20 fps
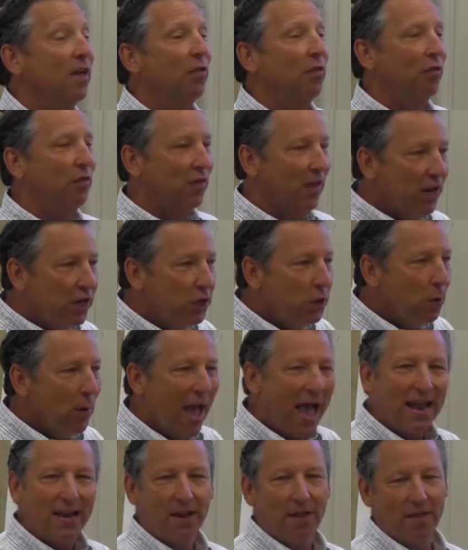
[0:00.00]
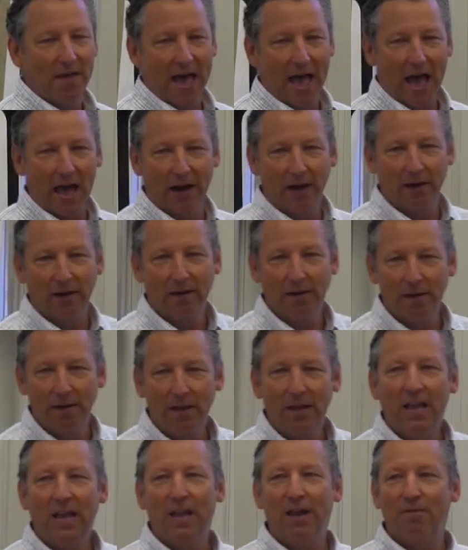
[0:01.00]
Then you add to that
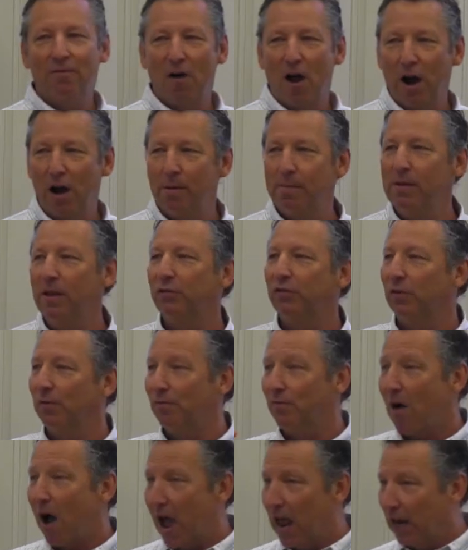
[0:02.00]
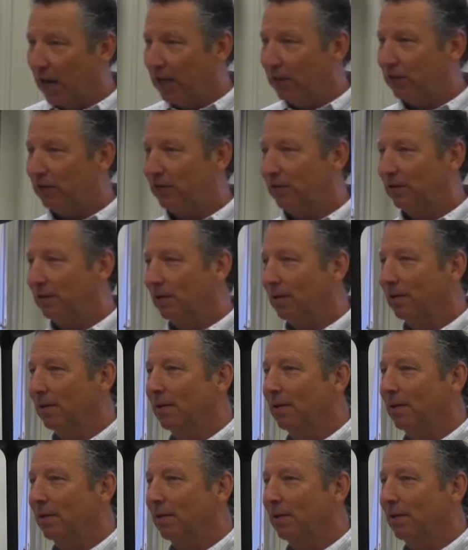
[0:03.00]
environments of violence,